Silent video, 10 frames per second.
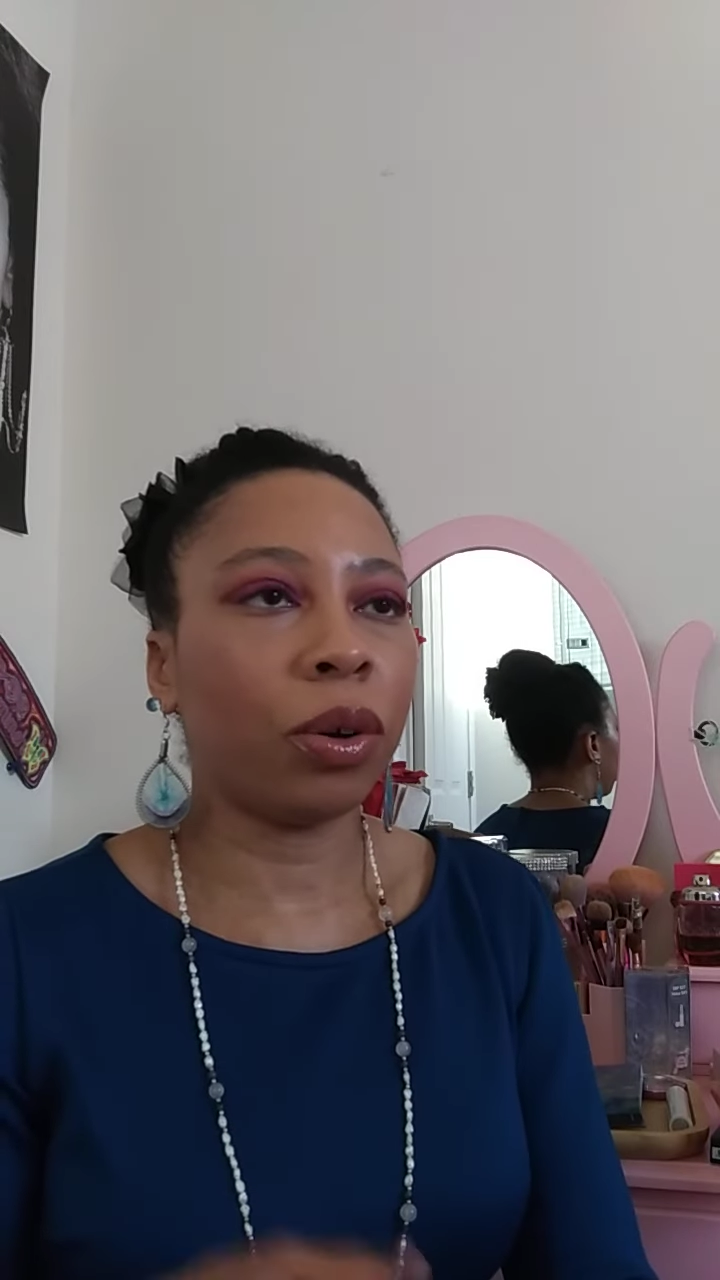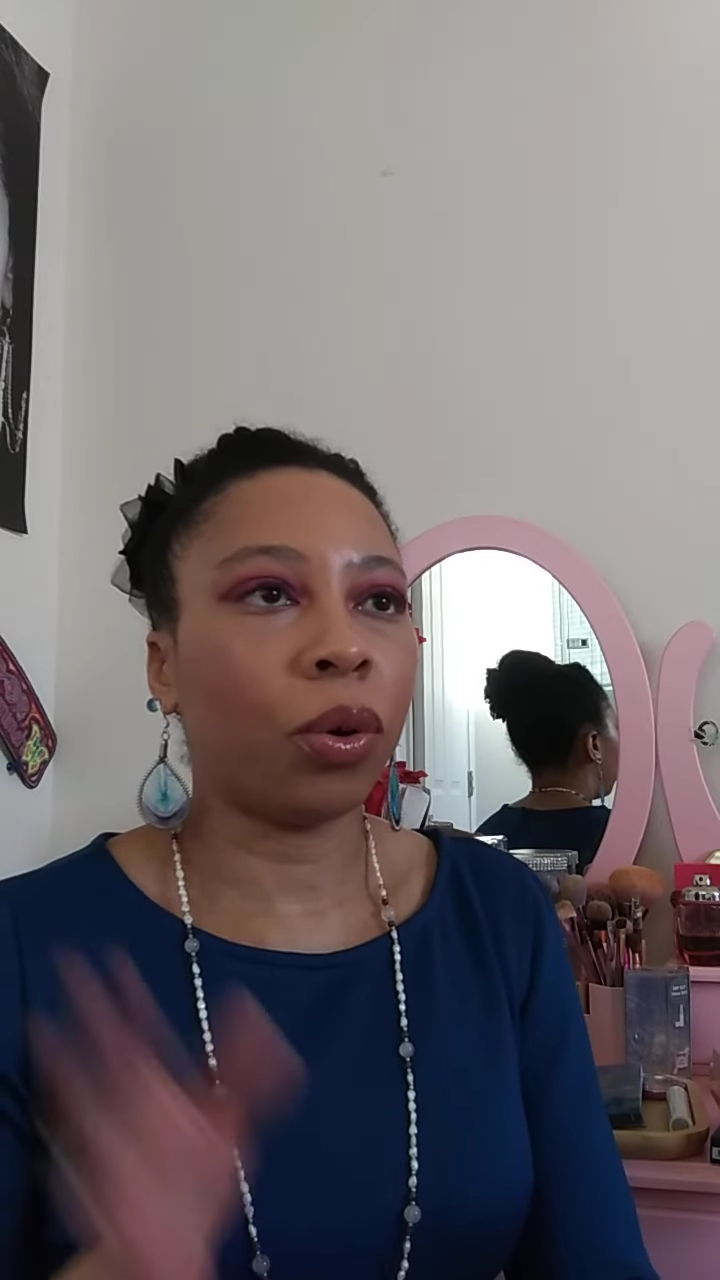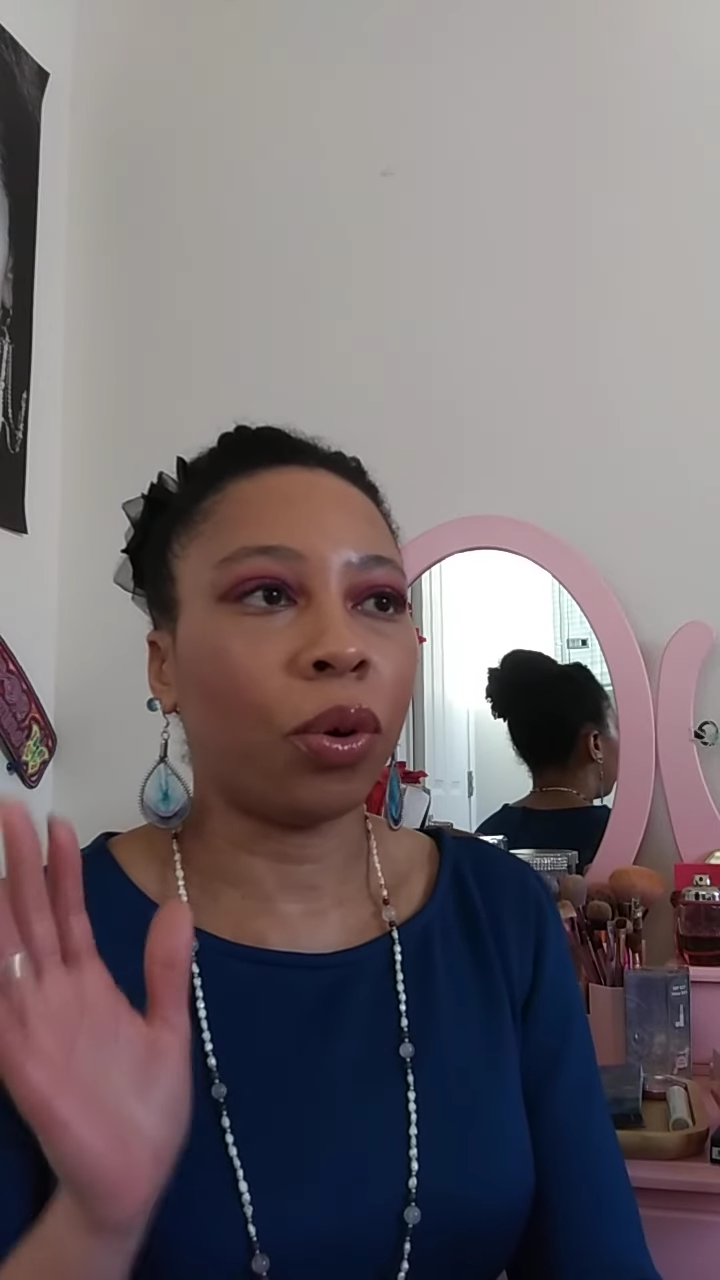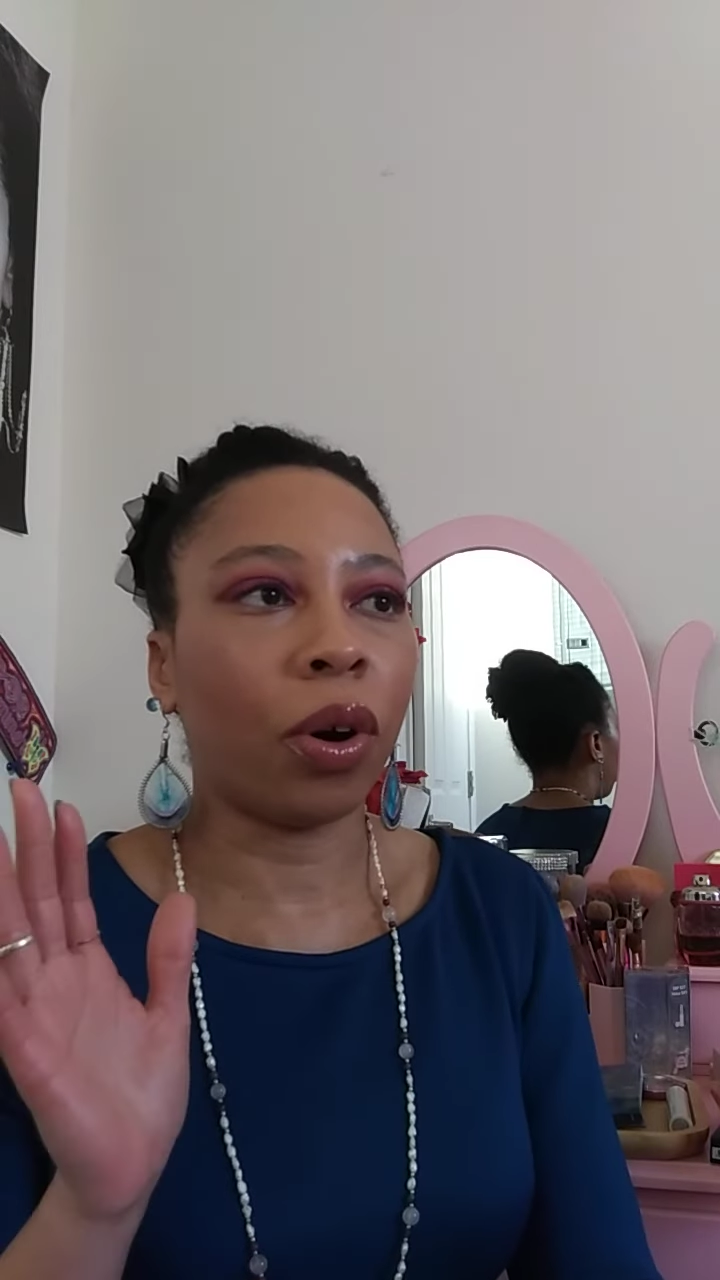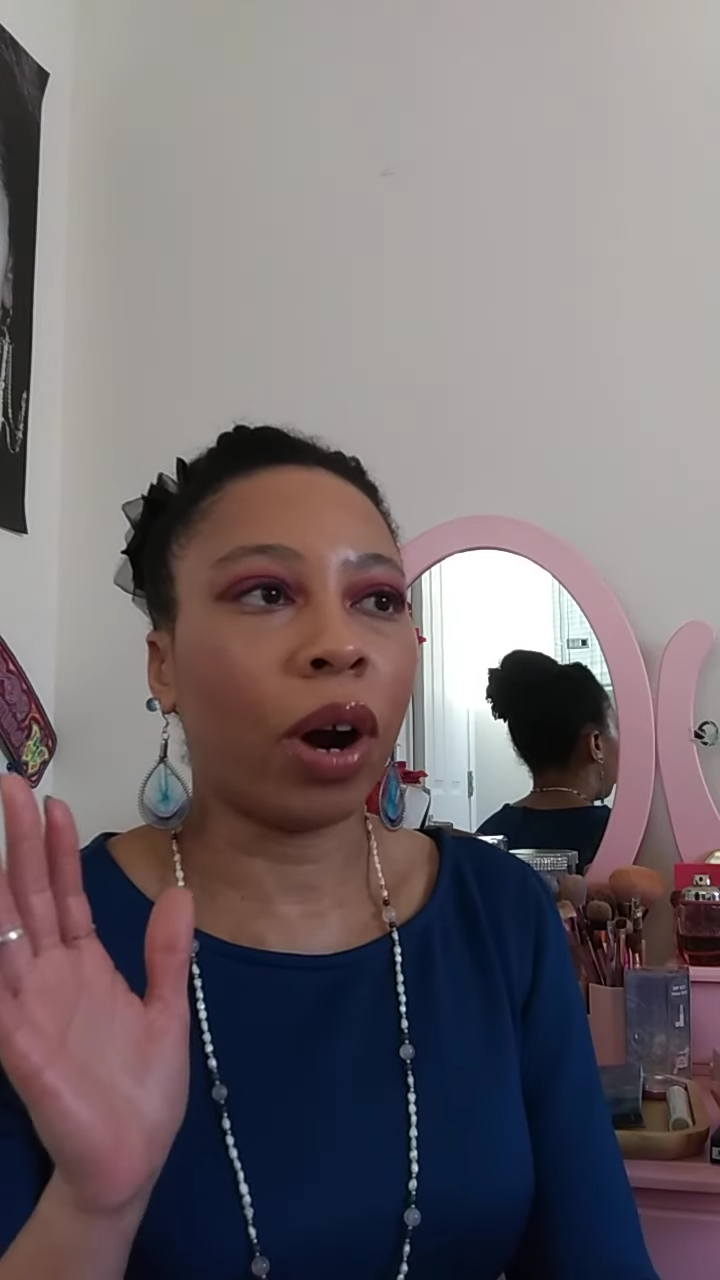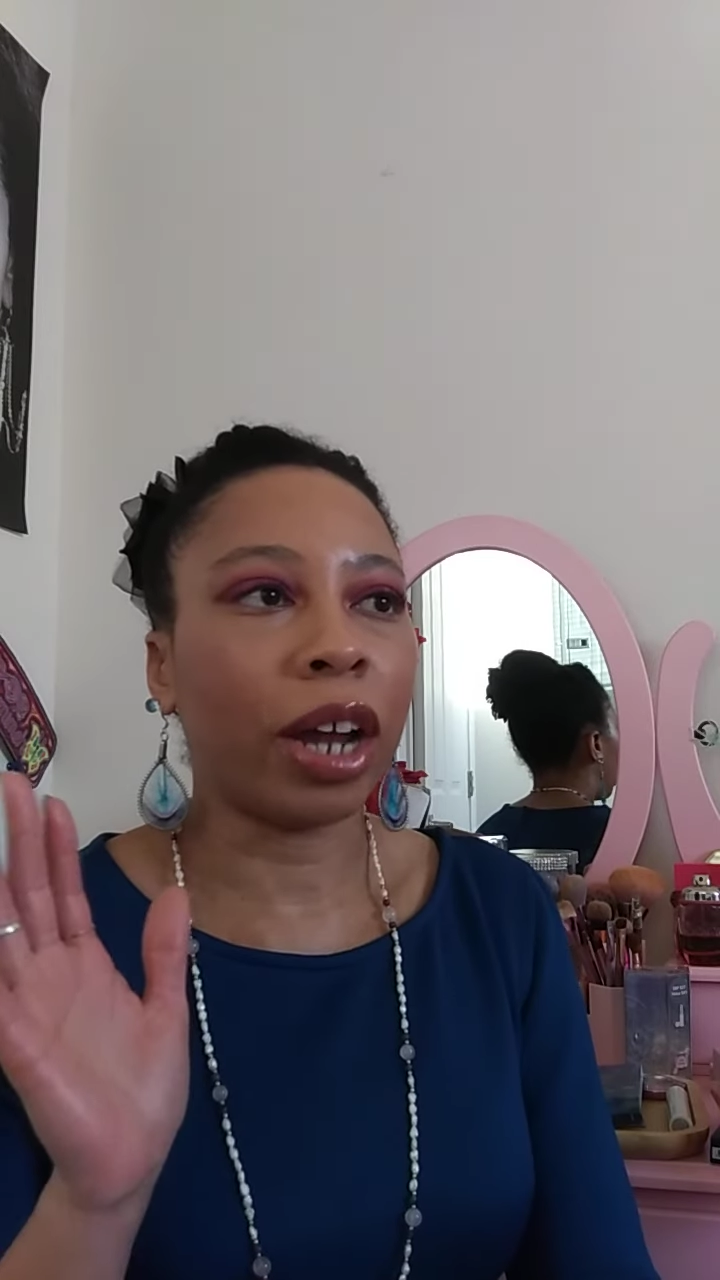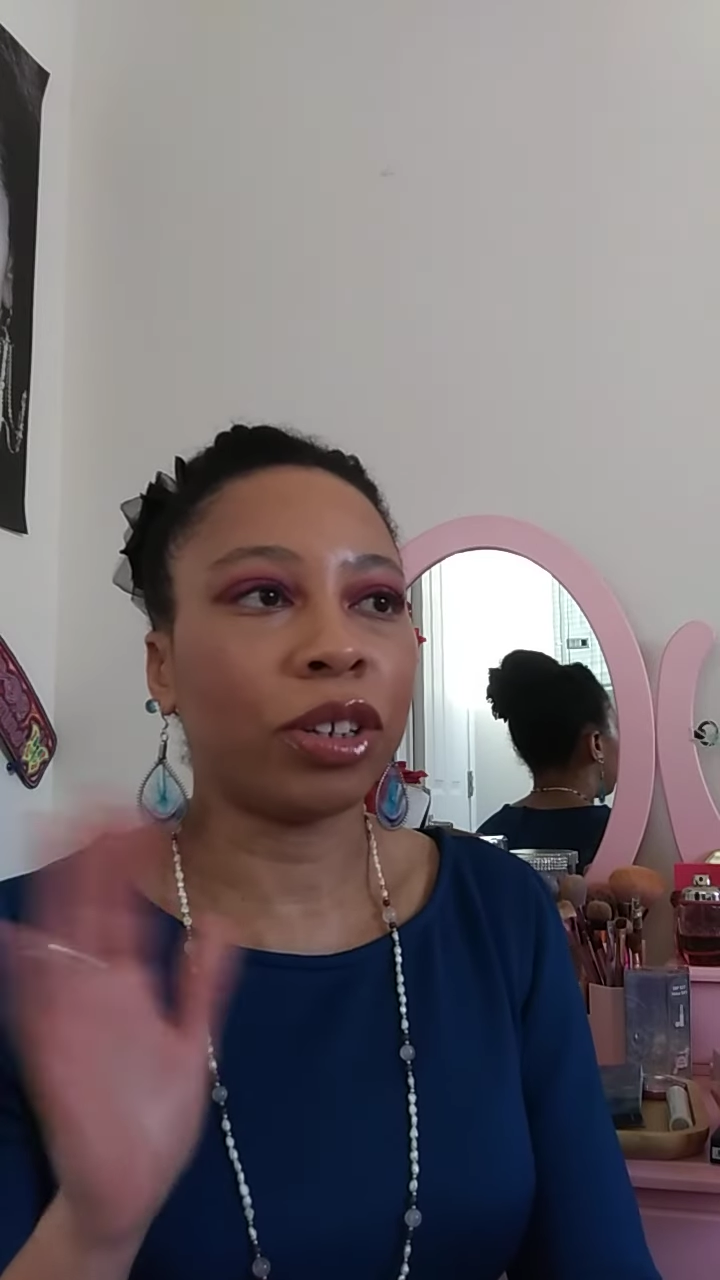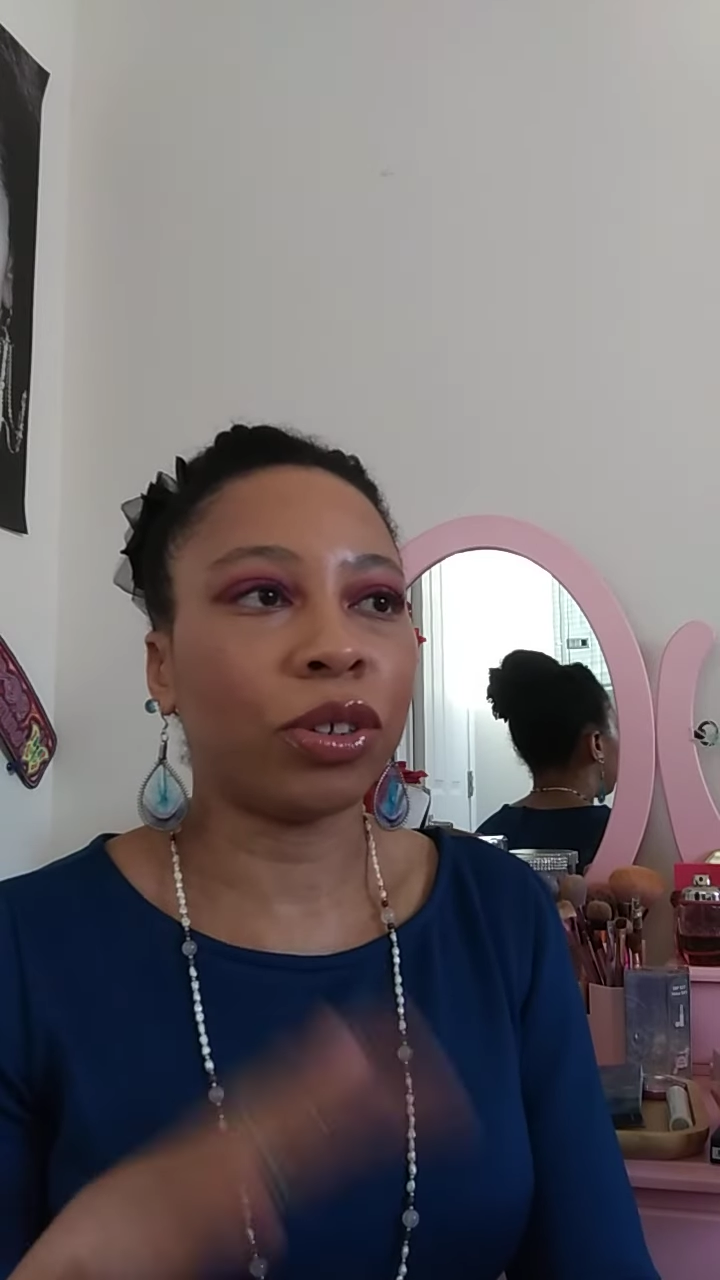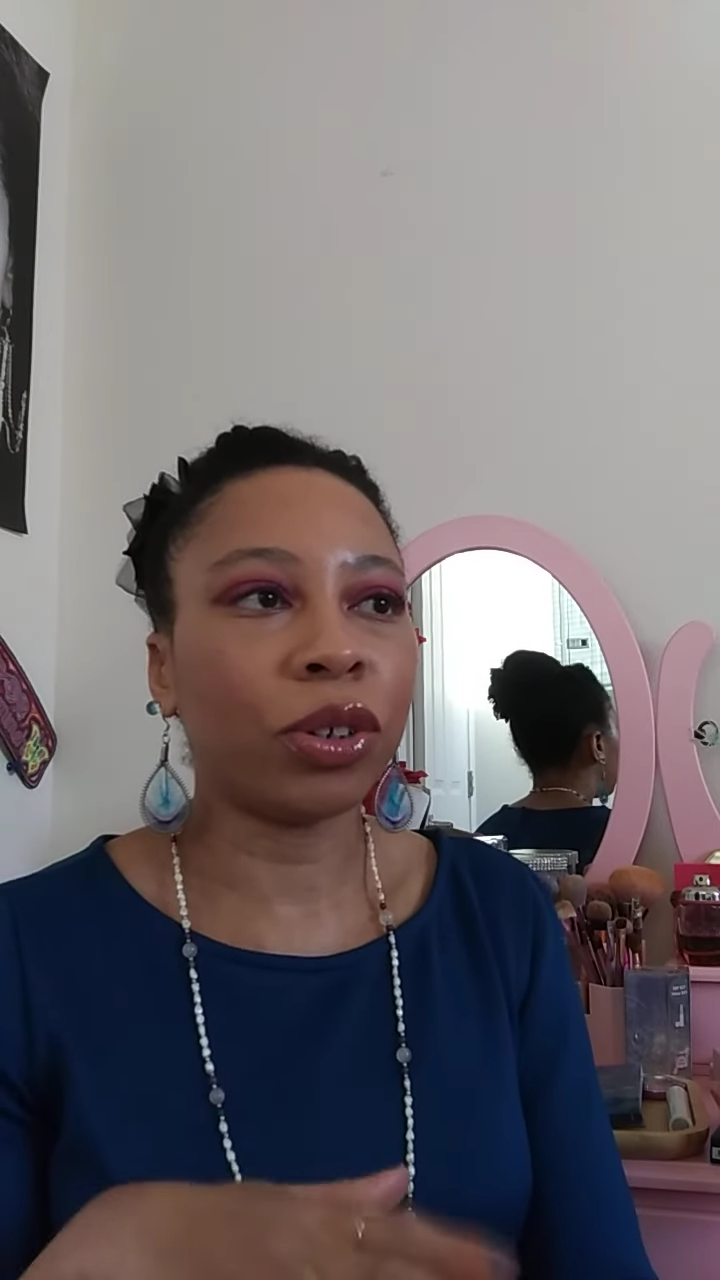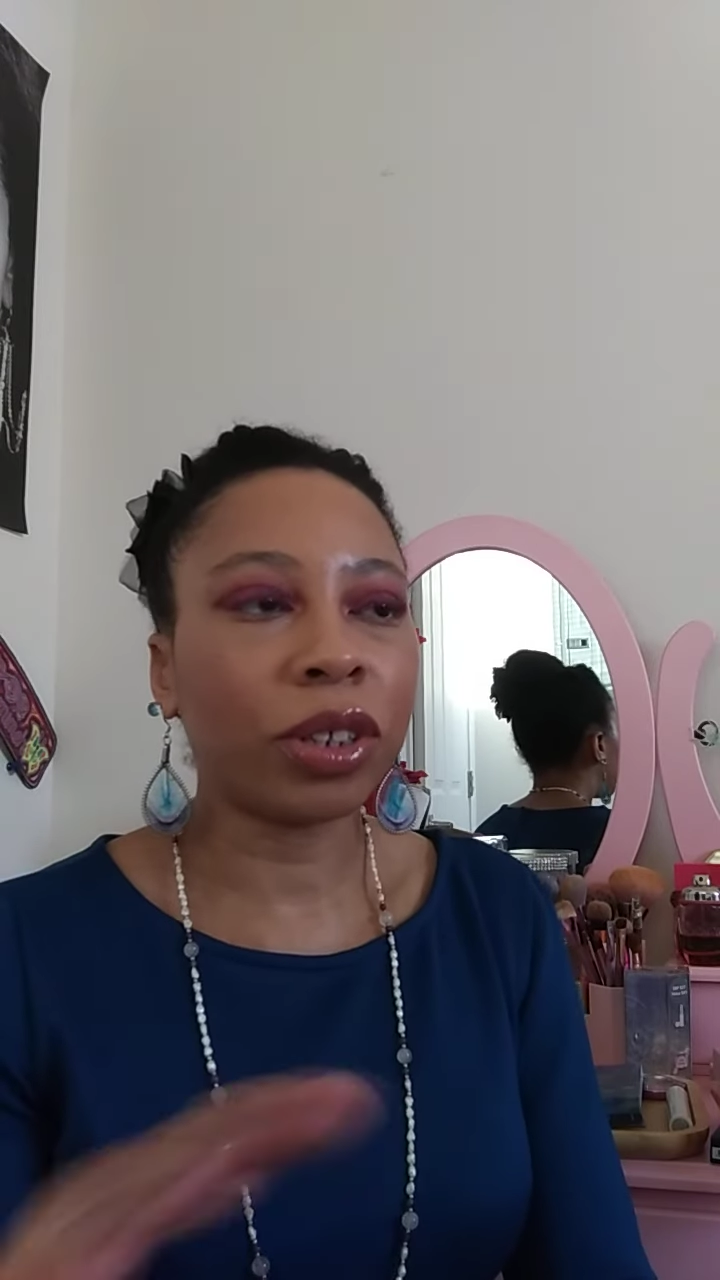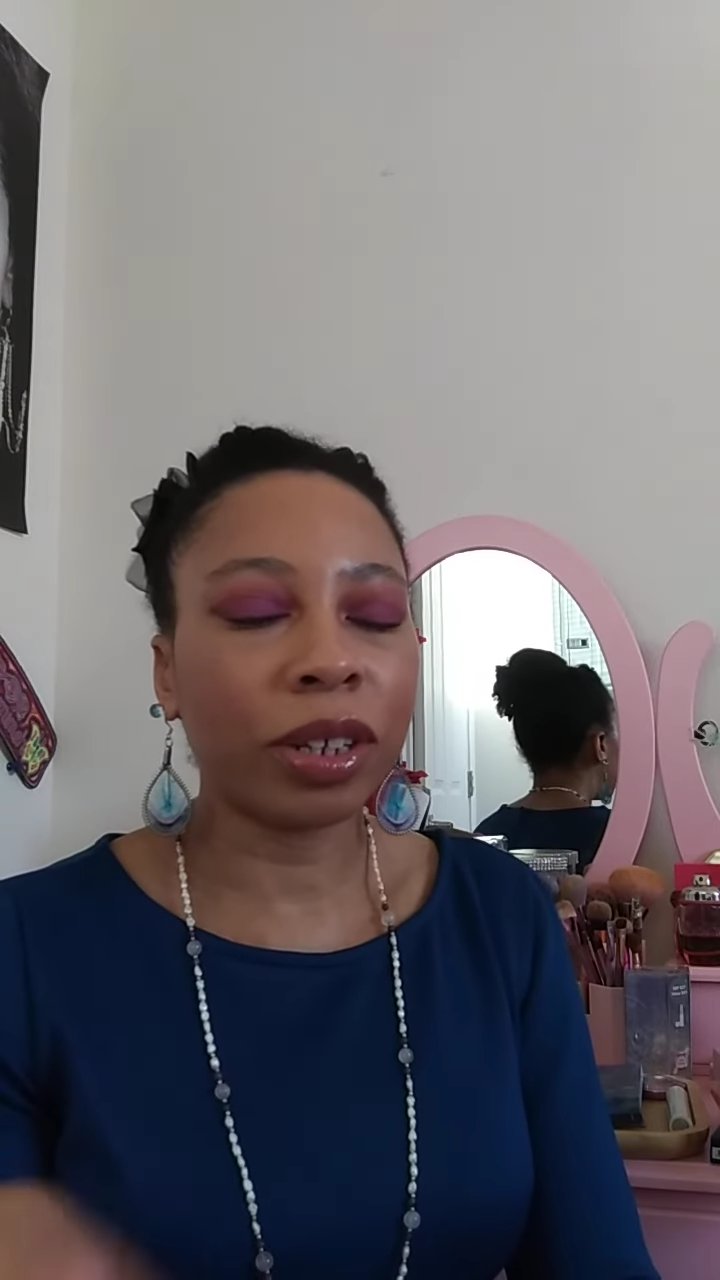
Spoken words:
or I took